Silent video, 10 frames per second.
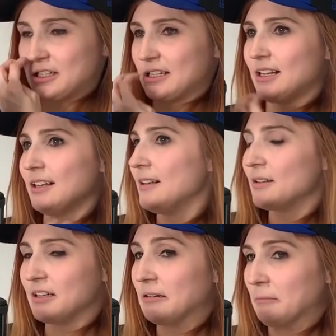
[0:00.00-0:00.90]
just
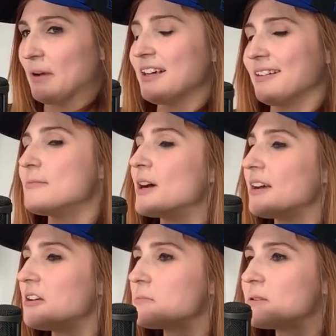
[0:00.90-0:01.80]
like my my
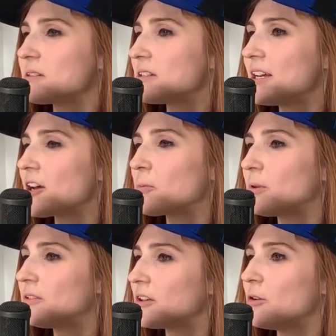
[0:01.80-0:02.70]
husband's a
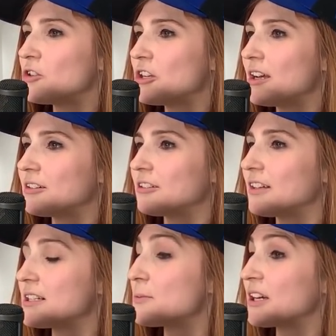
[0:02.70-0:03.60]
terrible negotiator.
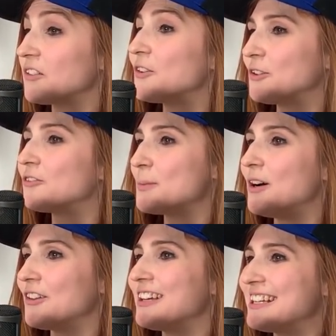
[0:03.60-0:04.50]
That's what I learned from
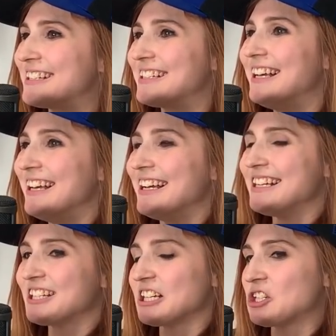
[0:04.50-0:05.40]
all this.
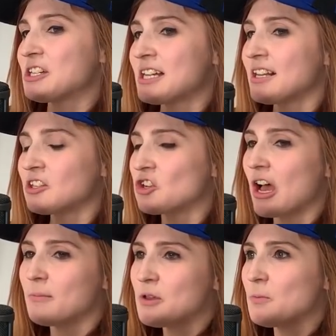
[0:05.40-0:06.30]
He's like, "Just take the
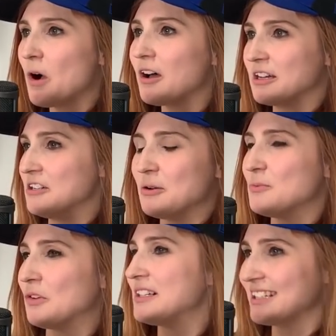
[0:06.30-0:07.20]
job you want and
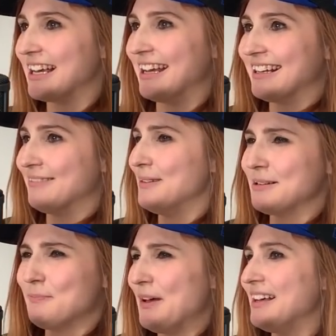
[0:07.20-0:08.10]
don't risk it," and I'm
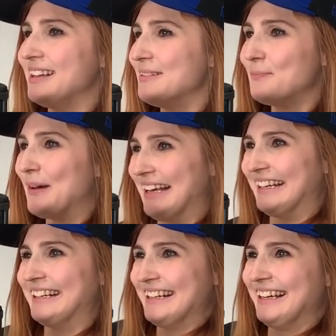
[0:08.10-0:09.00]
like, yeah. "But."
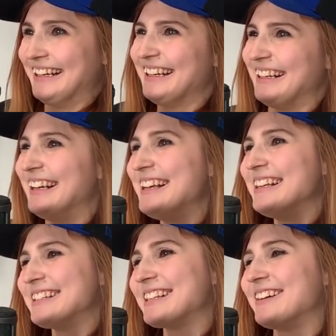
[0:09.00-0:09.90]
But yeah.
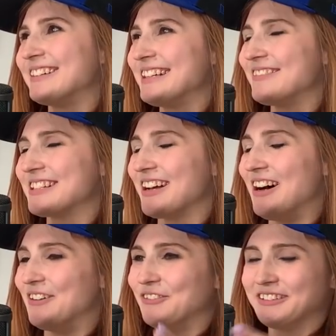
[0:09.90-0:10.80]
So it was
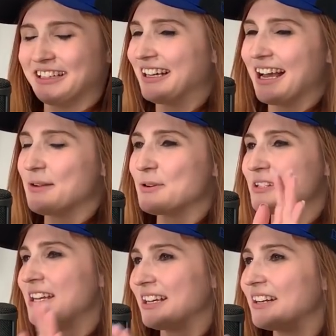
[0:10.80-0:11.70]
off. I
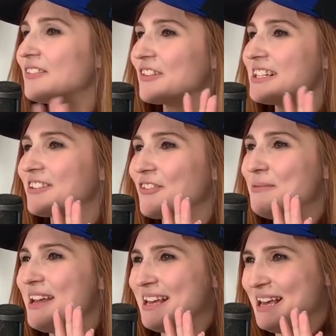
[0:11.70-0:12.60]
won't take any advice
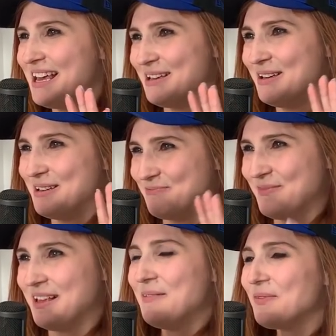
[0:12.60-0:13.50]
from him. Sure.